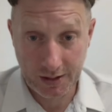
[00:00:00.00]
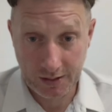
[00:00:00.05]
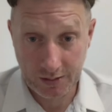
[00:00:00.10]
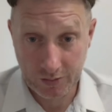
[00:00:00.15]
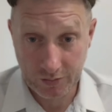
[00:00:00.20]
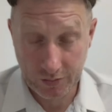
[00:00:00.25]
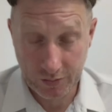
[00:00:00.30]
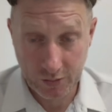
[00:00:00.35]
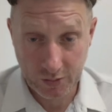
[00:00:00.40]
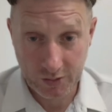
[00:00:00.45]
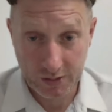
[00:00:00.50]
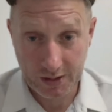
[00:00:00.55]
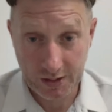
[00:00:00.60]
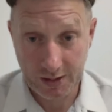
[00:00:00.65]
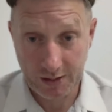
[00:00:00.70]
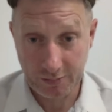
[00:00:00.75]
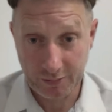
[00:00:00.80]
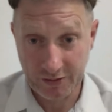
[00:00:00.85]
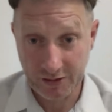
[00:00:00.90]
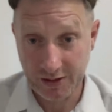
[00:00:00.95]
or 14,
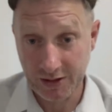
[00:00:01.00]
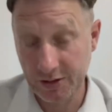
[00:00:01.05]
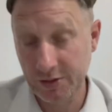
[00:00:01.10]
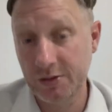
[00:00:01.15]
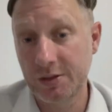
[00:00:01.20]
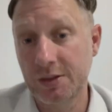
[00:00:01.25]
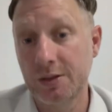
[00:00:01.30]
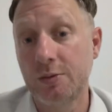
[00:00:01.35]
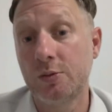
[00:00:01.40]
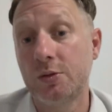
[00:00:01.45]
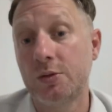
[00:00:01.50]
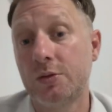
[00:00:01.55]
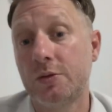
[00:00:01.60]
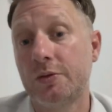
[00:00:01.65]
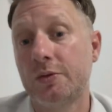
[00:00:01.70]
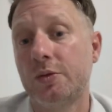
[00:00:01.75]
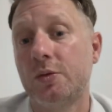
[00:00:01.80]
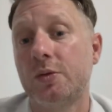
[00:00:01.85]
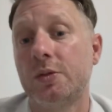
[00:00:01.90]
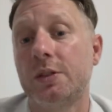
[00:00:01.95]
and Vin Diesel said, we'll do
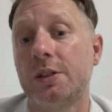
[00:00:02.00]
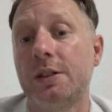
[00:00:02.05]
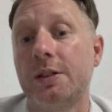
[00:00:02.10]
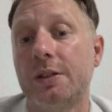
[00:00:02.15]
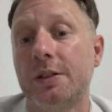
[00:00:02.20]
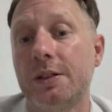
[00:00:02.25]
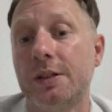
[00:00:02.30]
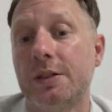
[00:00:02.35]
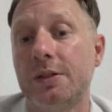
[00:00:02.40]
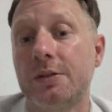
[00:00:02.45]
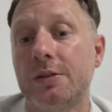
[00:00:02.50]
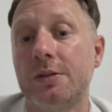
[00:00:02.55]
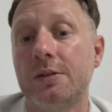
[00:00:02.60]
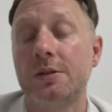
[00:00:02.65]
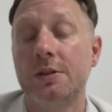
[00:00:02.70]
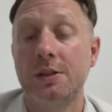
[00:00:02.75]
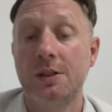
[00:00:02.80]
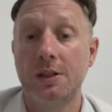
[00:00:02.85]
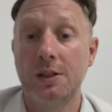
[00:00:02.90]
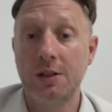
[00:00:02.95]
14,000.
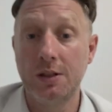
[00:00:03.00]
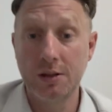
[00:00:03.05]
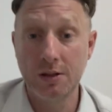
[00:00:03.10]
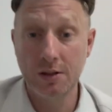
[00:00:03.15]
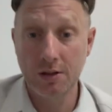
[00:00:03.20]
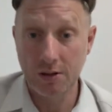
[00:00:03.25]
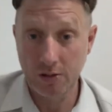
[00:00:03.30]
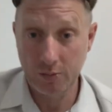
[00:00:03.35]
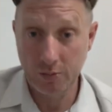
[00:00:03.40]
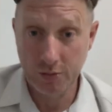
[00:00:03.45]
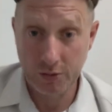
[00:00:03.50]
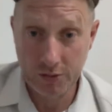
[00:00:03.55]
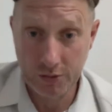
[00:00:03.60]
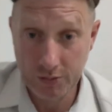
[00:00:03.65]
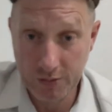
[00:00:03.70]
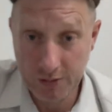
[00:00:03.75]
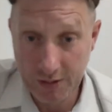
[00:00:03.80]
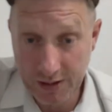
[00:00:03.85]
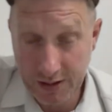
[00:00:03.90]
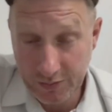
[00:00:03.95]
I'll put you
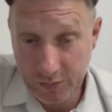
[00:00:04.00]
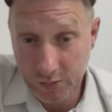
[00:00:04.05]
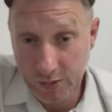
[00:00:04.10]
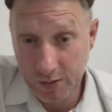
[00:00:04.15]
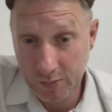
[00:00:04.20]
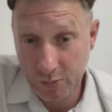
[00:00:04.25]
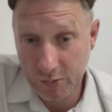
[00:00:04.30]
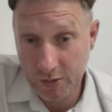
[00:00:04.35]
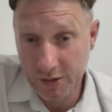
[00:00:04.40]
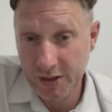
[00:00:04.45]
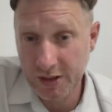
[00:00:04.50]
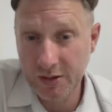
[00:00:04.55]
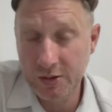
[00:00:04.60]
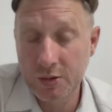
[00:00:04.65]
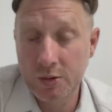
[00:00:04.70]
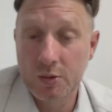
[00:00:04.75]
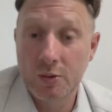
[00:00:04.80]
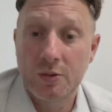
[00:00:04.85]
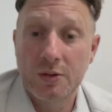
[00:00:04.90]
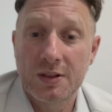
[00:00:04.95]
in another one, what are you going
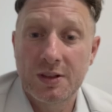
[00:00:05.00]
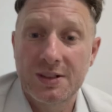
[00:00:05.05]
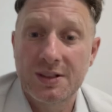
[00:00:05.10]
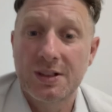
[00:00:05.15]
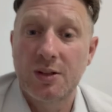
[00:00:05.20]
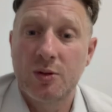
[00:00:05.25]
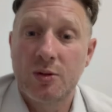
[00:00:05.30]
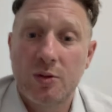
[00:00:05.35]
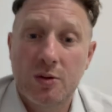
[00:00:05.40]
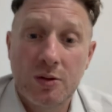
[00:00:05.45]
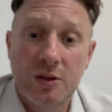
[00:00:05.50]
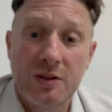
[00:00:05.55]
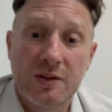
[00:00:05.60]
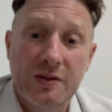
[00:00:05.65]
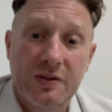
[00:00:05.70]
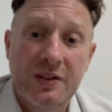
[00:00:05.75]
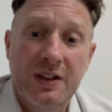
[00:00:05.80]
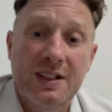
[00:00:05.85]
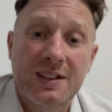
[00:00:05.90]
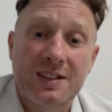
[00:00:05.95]
to call it? I said, I'll call it
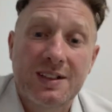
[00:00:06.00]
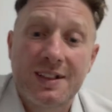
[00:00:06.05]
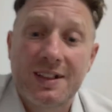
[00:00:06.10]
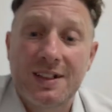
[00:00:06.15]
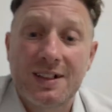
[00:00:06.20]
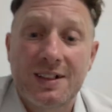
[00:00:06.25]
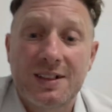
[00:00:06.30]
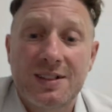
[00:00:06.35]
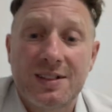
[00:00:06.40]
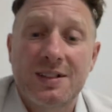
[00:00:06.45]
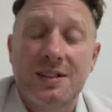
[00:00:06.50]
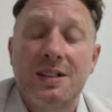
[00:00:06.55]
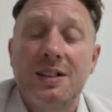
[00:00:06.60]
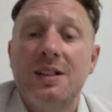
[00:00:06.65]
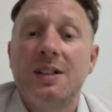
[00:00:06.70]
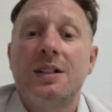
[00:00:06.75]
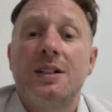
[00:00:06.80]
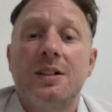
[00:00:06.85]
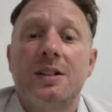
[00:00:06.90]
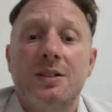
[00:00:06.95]
Fast X,
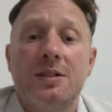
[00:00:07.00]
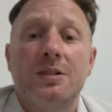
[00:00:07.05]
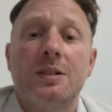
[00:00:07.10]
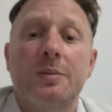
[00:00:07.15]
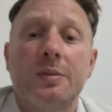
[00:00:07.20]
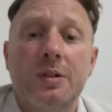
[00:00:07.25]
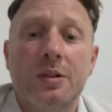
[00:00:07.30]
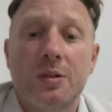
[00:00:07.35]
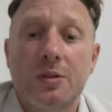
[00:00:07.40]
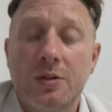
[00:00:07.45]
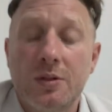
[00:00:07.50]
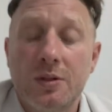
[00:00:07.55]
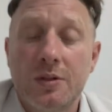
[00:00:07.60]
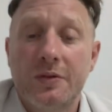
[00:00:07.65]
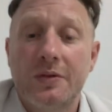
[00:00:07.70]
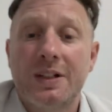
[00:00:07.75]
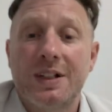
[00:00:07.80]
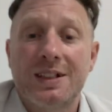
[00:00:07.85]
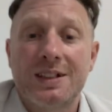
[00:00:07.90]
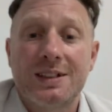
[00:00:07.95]
because I'm going to call it
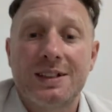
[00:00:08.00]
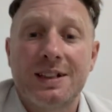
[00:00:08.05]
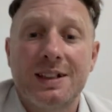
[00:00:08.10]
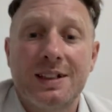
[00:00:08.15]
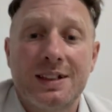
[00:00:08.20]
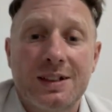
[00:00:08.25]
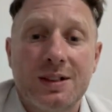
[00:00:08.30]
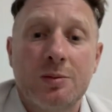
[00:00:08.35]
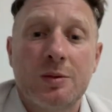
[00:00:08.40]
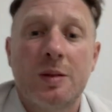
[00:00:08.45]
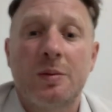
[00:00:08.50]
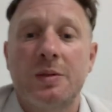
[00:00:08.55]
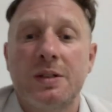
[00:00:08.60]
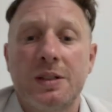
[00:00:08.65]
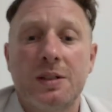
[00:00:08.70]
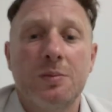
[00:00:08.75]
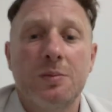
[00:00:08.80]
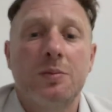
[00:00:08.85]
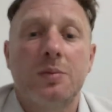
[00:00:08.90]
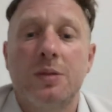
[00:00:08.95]
Fast X, the one when
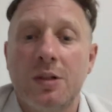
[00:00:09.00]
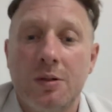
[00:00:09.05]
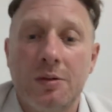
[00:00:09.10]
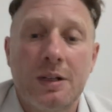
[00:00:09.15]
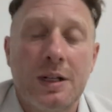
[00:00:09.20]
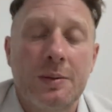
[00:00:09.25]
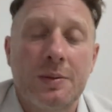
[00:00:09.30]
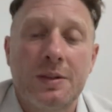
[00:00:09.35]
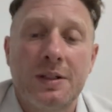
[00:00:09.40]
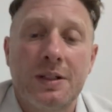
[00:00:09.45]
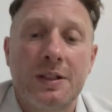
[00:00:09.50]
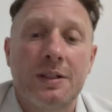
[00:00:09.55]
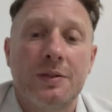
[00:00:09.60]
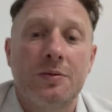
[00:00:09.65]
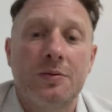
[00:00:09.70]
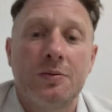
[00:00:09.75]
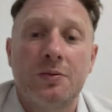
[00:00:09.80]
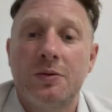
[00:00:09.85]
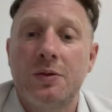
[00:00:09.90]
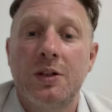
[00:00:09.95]
you blow up and they're
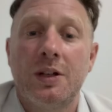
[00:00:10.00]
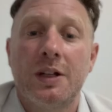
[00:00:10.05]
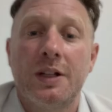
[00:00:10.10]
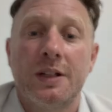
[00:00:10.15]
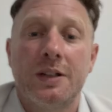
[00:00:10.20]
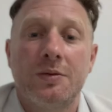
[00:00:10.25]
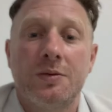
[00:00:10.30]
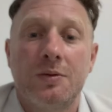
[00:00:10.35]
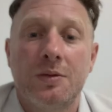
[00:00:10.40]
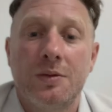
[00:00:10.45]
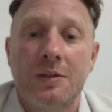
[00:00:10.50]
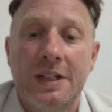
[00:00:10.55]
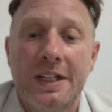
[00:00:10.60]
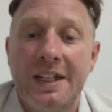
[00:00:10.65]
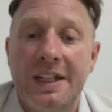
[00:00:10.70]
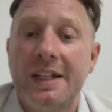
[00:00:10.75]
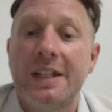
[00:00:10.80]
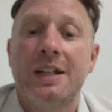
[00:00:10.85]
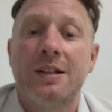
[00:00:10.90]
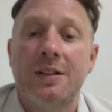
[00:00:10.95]
flying off
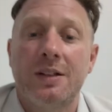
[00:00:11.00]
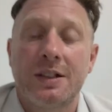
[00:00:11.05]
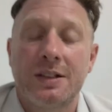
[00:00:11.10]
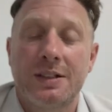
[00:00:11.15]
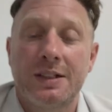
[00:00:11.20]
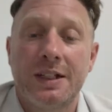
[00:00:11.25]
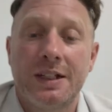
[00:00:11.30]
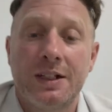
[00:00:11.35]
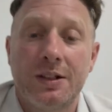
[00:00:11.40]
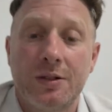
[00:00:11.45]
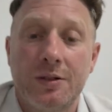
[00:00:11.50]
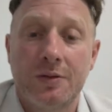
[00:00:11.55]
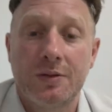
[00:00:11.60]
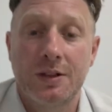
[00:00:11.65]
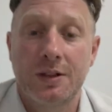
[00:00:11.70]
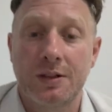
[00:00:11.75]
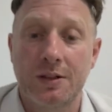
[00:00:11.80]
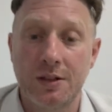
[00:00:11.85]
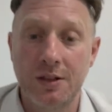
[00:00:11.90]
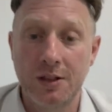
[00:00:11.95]
air, like take off,
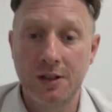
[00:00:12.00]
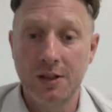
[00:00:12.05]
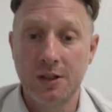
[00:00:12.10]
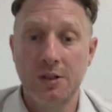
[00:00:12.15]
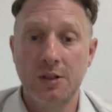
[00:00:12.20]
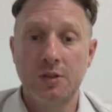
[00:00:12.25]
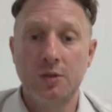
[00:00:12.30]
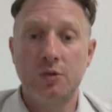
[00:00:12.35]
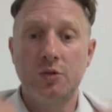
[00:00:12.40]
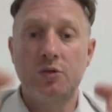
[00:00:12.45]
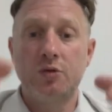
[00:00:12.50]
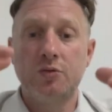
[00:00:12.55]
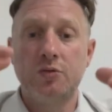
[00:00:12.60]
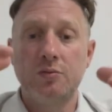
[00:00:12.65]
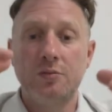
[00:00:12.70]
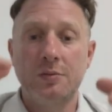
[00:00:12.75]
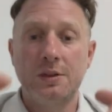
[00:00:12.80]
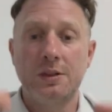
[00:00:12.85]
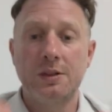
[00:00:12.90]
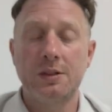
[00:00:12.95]
like zoom,
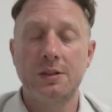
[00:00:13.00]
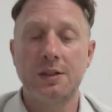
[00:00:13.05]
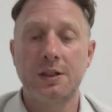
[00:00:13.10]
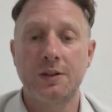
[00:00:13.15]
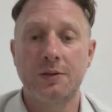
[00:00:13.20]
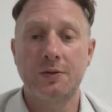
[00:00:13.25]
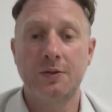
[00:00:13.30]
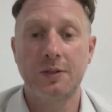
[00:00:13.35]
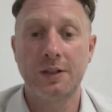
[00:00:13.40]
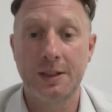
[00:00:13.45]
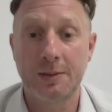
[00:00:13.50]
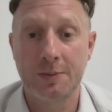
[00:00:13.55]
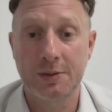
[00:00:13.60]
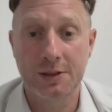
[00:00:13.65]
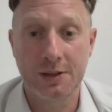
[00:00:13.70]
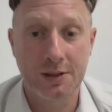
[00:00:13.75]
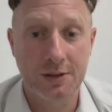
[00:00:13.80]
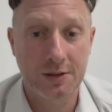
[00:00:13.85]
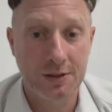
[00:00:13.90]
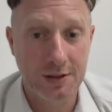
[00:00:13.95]
and there's like flames
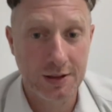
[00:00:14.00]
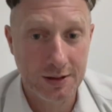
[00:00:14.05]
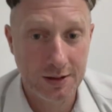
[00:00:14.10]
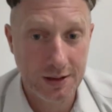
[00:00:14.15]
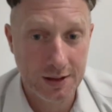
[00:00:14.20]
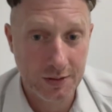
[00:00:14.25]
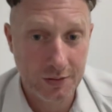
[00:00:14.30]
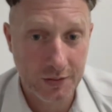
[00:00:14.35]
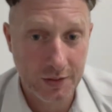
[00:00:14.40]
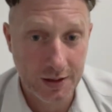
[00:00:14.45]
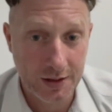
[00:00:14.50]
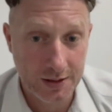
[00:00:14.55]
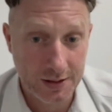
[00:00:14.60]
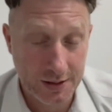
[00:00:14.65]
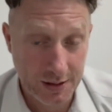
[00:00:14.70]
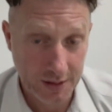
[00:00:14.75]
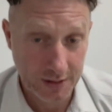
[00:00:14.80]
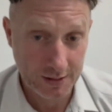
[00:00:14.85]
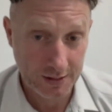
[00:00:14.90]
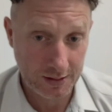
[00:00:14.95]
under that. That's Fast
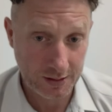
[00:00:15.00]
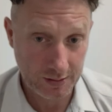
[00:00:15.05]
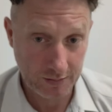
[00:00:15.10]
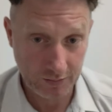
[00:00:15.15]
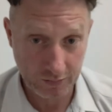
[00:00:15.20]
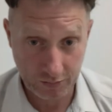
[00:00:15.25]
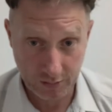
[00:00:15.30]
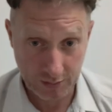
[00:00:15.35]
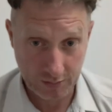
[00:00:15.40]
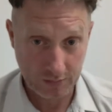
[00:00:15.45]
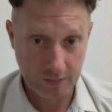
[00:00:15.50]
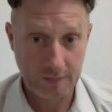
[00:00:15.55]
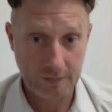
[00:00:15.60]
X. Is it fine?